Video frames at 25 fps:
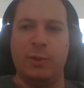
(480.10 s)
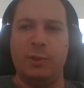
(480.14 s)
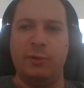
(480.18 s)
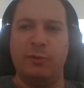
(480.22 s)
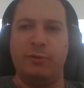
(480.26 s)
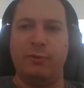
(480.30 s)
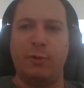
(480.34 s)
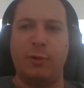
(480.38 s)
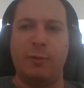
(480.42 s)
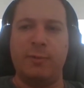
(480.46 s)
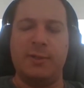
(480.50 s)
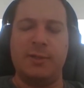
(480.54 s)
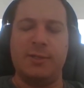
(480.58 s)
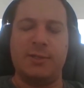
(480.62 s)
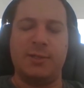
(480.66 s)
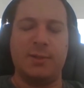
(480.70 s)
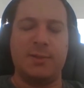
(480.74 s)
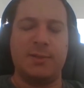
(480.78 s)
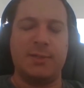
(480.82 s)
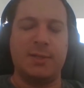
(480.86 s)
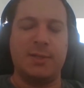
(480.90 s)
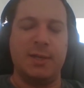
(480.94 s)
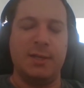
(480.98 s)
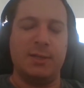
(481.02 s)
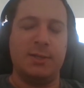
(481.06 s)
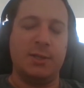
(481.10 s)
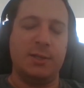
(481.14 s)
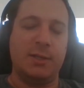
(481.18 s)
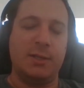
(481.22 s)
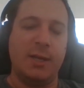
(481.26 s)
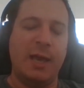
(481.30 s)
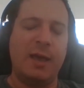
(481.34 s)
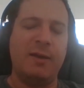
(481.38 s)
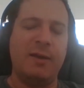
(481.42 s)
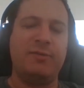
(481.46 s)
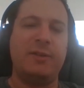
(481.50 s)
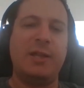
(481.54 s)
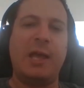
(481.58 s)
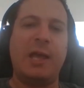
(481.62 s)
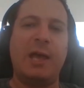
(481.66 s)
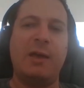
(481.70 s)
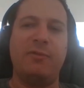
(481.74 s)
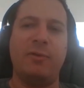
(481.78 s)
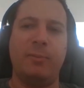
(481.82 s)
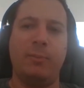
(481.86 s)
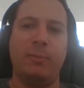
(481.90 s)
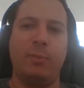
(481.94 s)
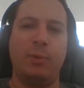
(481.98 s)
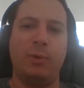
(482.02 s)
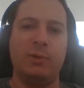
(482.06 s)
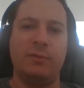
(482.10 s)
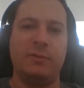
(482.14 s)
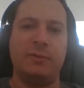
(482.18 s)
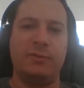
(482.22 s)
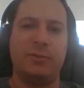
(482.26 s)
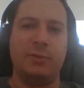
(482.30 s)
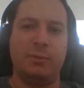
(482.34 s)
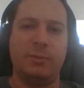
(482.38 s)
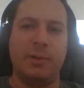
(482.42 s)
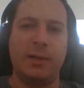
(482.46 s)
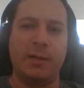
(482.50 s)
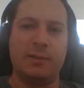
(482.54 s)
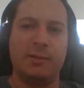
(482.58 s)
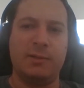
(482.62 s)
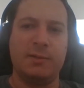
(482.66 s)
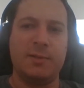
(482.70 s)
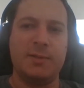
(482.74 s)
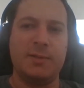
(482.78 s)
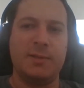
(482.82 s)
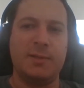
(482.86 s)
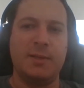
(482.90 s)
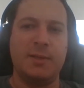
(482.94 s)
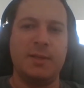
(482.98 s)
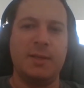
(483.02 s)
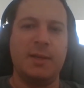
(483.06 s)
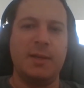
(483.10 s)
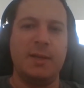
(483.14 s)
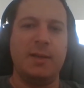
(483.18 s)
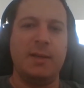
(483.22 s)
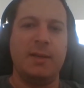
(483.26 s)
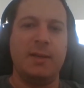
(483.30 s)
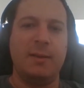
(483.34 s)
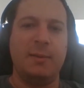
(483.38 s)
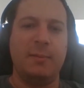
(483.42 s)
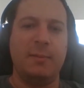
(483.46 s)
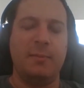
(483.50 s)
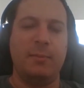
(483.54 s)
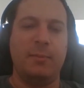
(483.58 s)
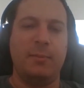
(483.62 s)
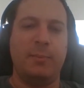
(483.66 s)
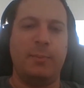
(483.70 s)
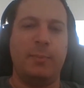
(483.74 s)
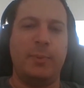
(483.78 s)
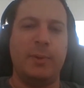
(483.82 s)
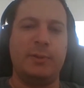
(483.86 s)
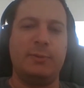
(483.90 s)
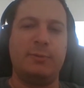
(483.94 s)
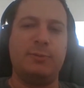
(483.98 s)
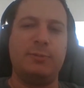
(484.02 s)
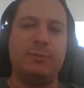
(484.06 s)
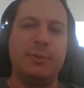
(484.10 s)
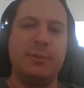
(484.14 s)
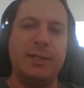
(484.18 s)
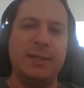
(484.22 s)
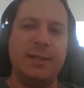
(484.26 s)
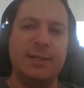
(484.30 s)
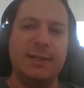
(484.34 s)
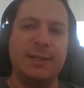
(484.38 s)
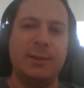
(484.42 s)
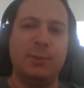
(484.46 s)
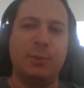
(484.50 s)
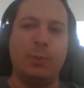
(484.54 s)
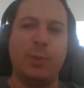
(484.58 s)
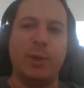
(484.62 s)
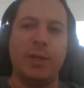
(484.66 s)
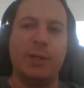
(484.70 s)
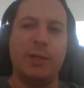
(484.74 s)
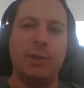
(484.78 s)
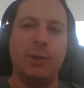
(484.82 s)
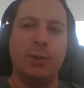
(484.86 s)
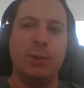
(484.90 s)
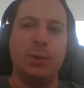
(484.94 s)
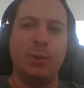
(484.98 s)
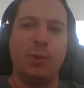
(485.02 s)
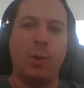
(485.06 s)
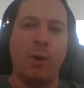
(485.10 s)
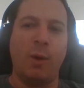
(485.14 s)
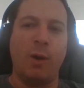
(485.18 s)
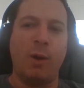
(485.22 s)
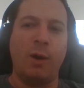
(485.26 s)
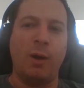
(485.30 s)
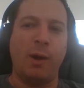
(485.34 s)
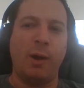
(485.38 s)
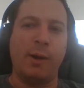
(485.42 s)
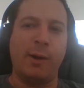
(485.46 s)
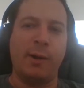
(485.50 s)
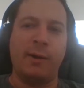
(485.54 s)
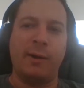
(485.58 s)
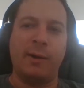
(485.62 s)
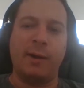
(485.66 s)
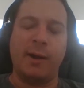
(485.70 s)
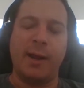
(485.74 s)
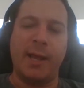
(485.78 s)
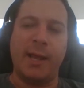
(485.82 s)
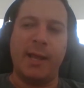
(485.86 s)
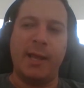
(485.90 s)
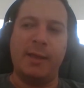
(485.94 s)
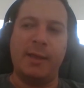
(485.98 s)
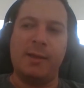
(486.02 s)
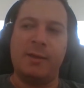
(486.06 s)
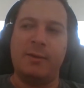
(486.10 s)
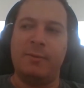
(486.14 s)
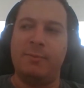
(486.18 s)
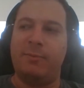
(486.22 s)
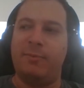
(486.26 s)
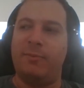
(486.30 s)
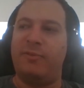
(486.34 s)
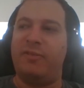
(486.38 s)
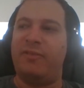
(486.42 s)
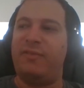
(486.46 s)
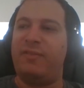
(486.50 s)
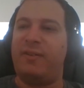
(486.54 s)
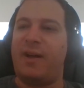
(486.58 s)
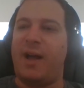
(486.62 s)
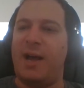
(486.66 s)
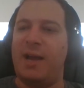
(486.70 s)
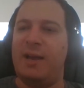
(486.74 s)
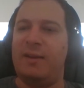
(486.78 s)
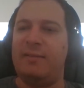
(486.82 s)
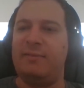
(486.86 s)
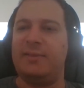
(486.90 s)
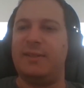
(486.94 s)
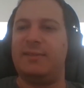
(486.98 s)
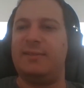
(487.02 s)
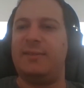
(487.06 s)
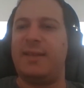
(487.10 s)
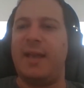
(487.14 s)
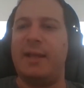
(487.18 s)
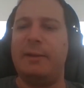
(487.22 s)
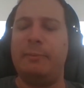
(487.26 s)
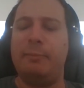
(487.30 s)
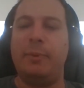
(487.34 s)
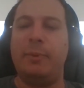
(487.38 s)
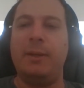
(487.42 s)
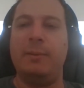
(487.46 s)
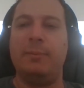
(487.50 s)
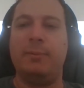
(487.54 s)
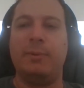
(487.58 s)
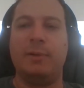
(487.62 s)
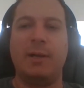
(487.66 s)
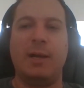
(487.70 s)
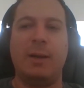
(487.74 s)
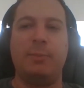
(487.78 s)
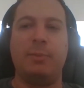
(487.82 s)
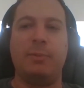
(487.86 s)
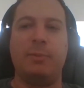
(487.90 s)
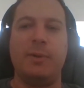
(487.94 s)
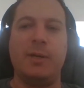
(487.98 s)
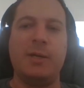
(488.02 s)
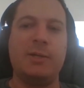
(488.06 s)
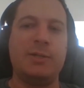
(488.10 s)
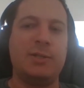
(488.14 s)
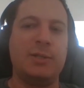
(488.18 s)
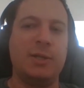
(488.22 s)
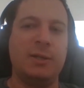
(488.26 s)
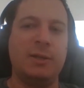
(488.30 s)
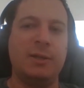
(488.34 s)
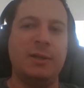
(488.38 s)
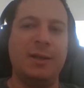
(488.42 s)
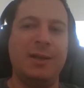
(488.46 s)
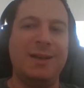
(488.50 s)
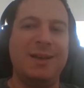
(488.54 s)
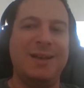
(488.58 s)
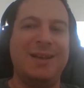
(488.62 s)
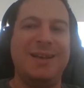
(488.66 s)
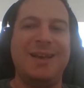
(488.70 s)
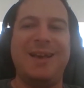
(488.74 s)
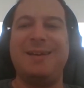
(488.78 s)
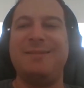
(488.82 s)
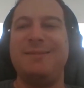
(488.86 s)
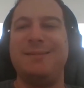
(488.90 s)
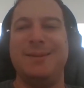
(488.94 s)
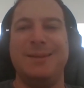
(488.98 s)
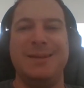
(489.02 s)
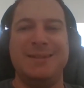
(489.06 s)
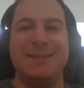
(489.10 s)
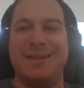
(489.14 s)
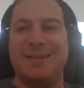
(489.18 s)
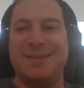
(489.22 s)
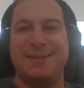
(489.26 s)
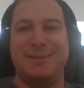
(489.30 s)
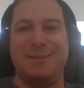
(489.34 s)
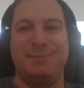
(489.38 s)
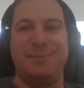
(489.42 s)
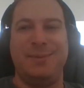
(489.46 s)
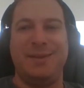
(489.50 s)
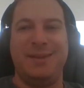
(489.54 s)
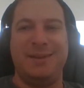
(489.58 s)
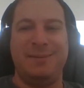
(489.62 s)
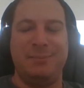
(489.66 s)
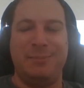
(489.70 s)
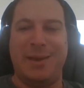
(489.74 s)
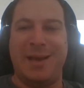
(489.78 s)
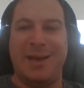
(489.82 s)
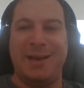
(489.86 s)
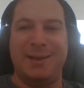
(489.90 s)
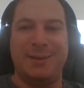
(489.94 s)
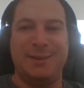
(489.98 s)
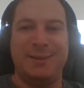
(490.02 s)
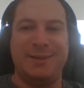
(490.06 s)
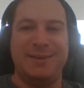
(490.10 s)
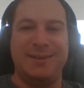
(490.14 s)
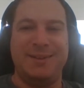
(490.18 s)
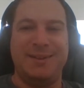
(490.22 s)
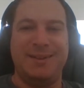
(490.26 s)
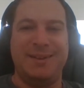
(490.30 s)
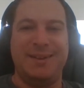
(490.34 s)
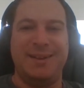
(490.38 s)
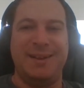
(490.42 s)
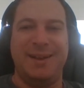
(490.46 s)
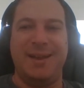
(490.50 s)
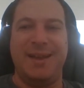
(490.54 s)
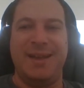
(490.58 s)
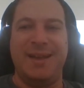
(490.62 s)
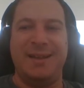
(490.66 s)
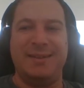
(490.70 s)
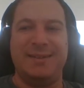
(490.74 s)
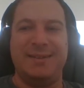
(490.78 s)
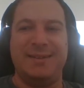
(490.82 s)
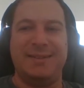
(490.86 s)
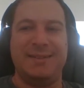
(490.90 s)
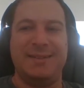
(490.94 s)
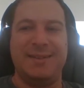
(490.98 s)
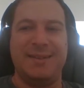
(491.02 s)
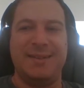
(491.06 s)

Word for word: you form an association, you have to have a board of directors. But really, when you are a five to ten people operation, that really doesn't ma- matter and